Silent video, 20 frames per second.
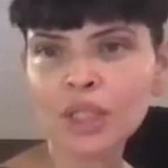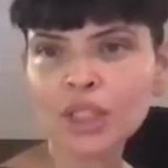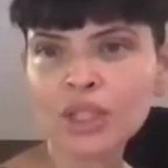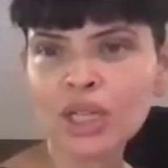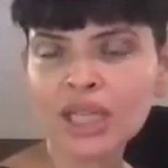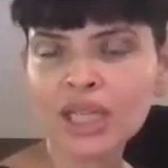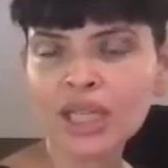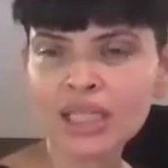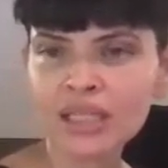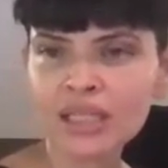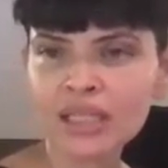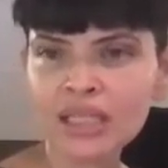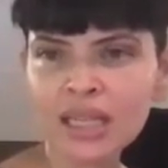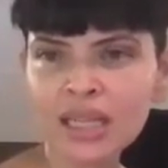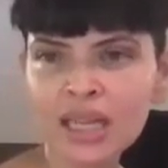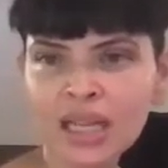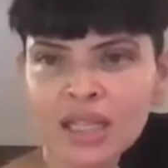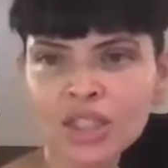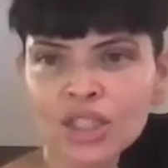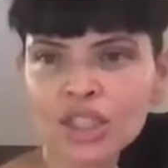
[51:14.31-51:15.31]
trust
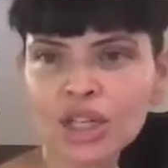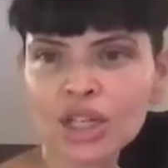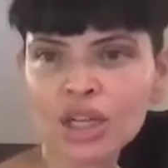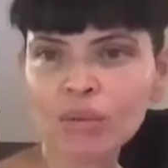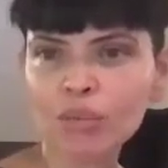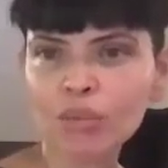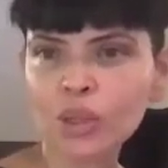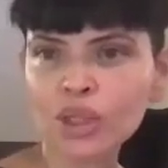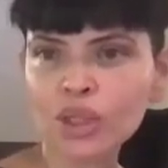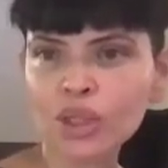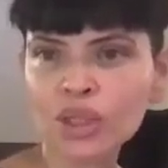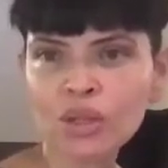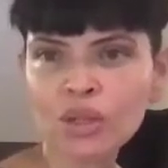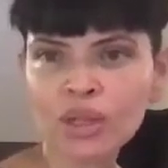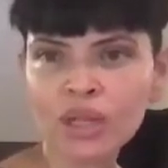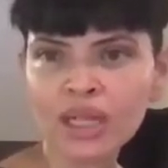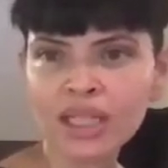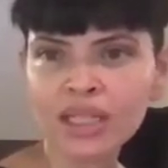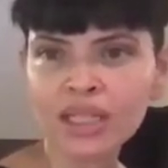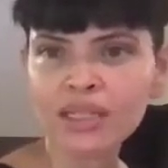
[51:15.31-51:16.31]
and share more
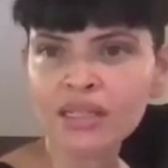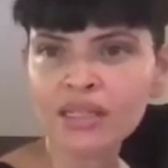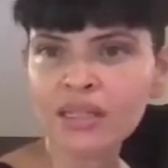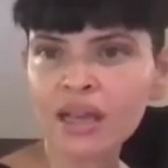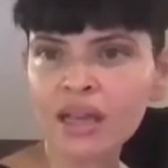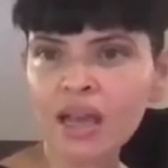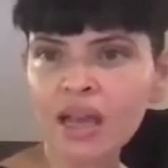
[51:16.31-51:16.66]
stories.